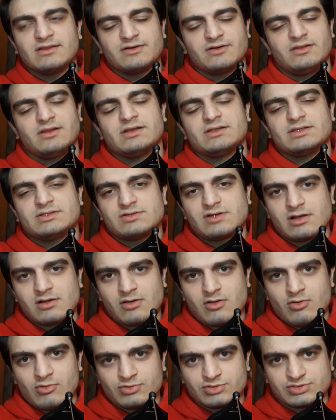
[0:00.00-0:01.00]
related to
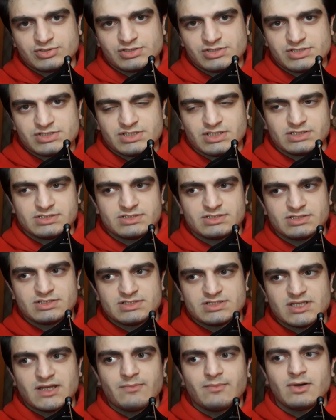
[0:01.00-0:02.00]
unconscious that
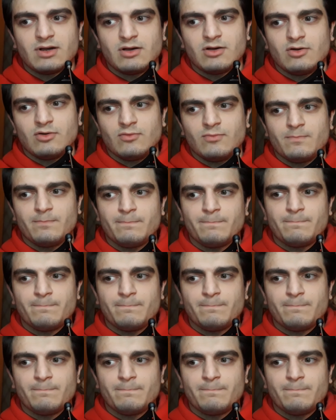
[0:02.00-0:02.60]
somehow